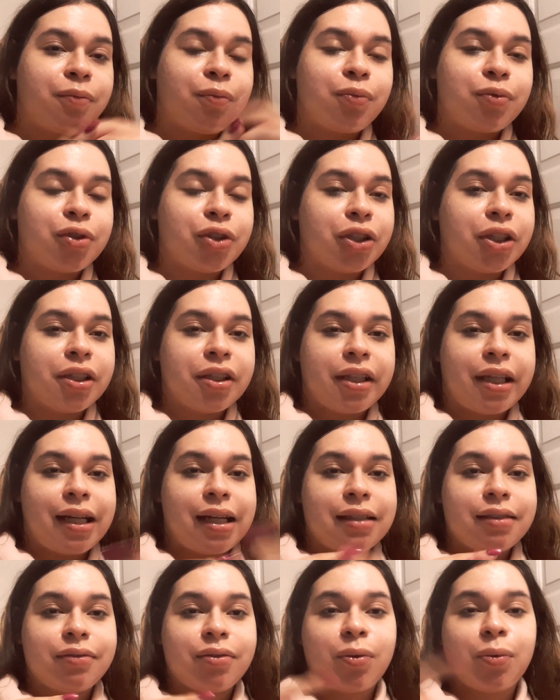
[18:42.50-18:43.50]
Certain
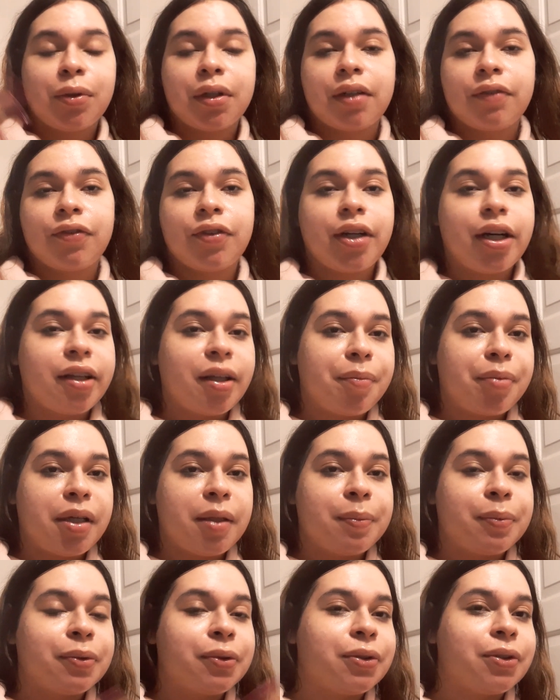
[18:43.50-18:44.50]
things will work for other
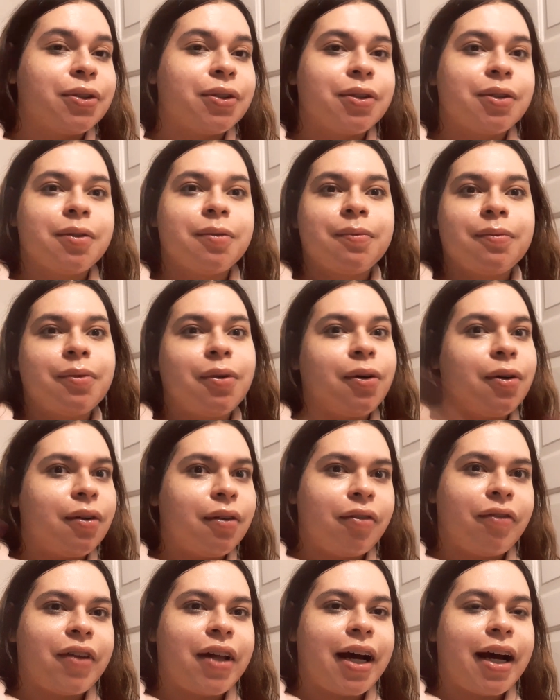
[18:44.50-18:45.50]
people,
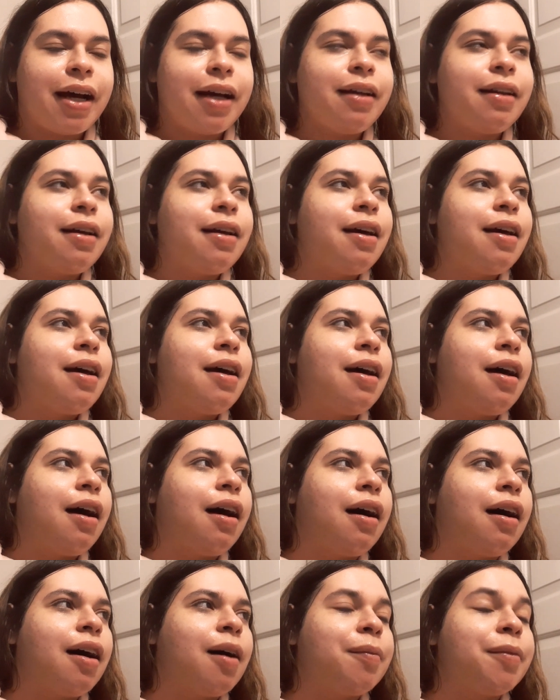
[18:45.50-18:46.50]
all of that.
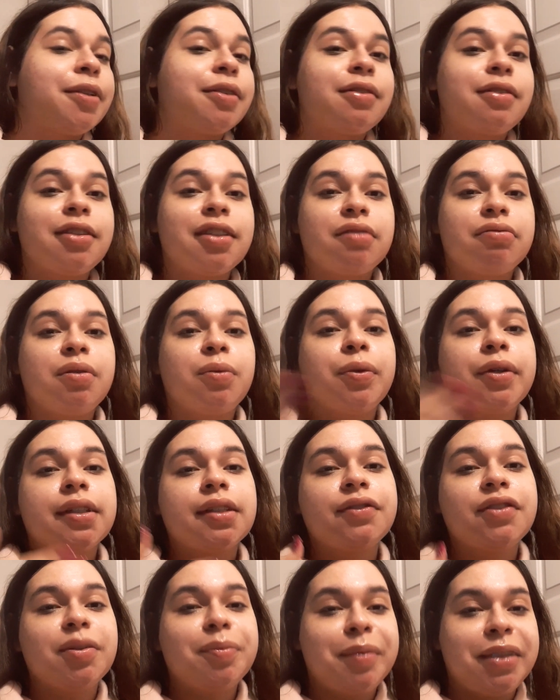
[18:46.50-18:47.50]
This is just what works
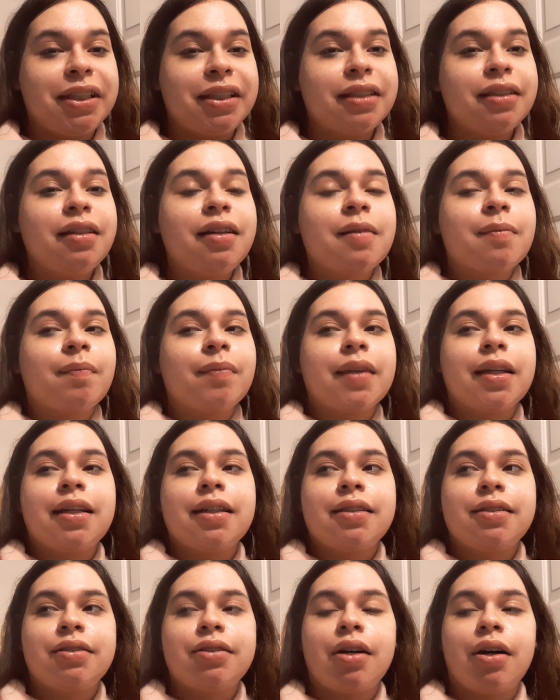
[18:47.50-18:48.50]
for me.
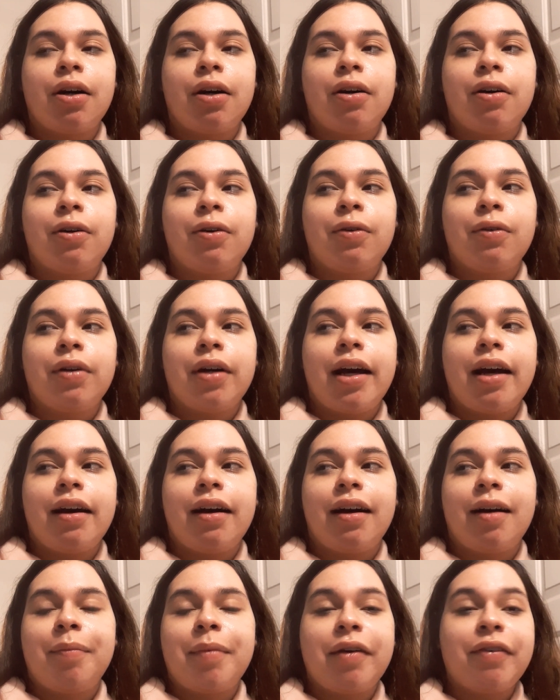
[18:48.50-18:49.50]
So,
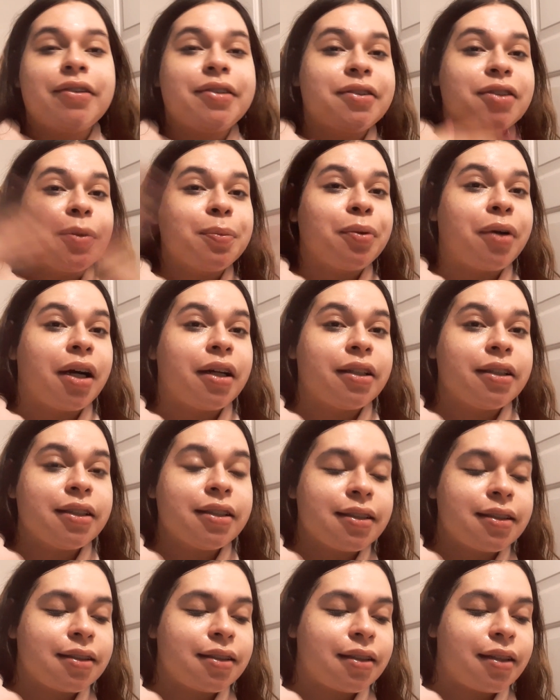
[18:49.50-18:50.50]
every single
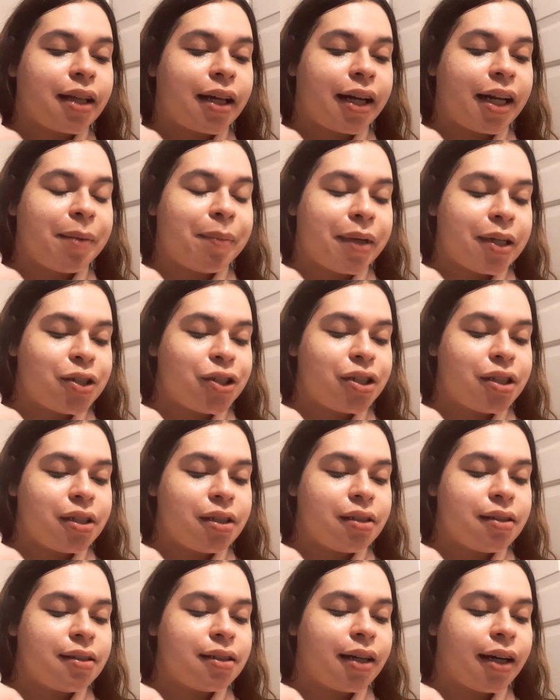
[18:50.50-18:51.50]
product that I
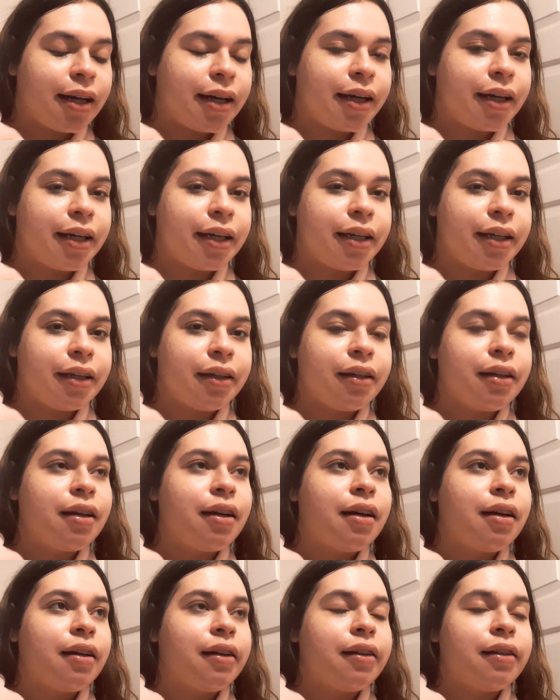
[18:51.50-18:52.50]
mentioned, I
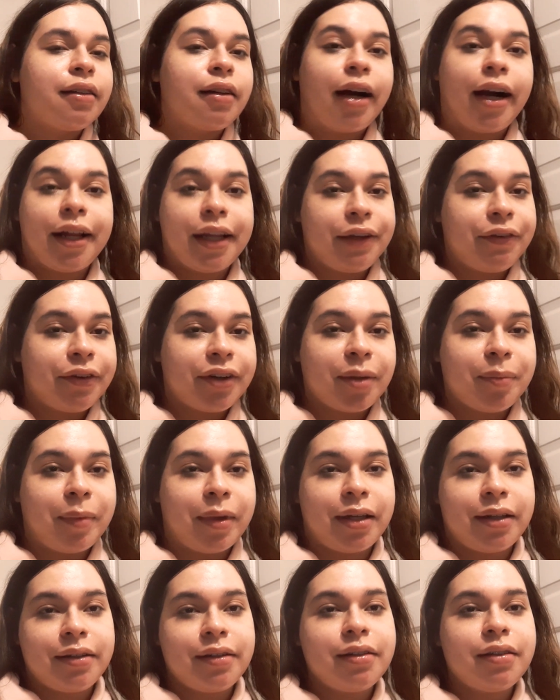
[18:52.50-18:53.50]
highly
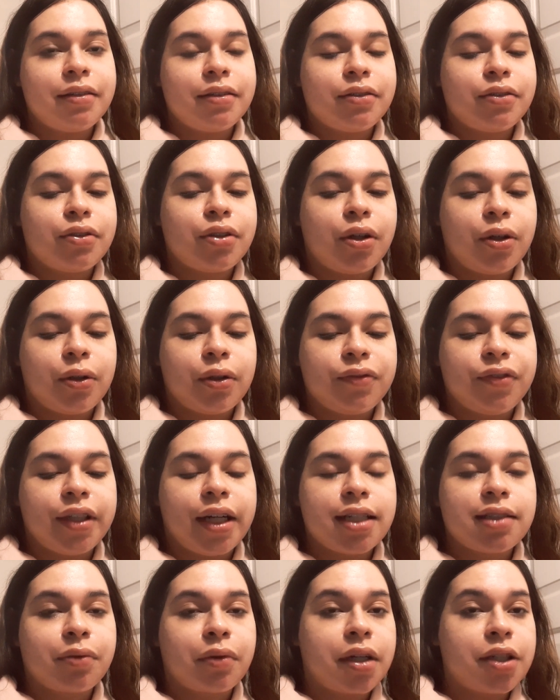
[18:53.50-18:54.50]
recommend. So, if you
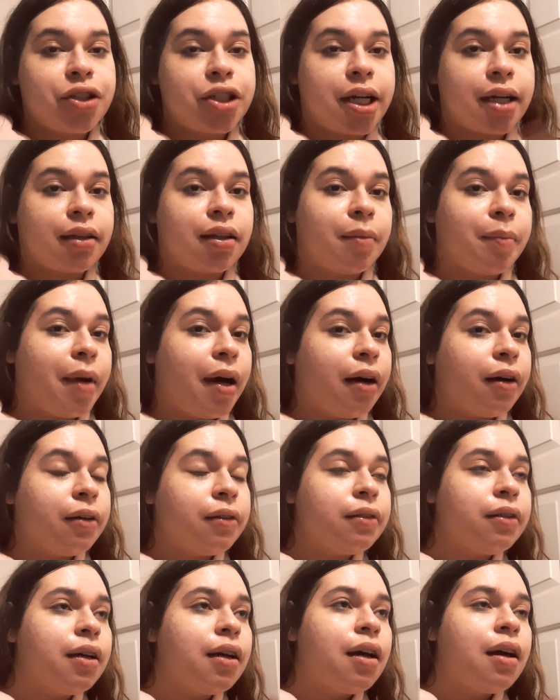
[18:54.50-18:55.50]
guys want to check them
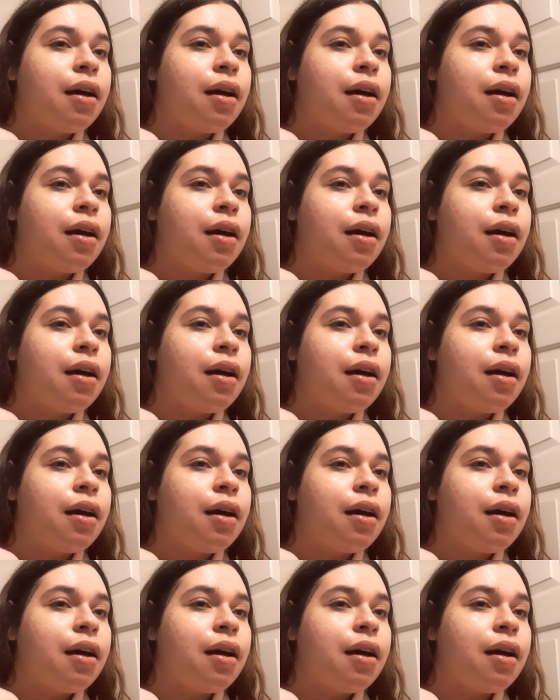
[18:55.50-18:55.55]
out,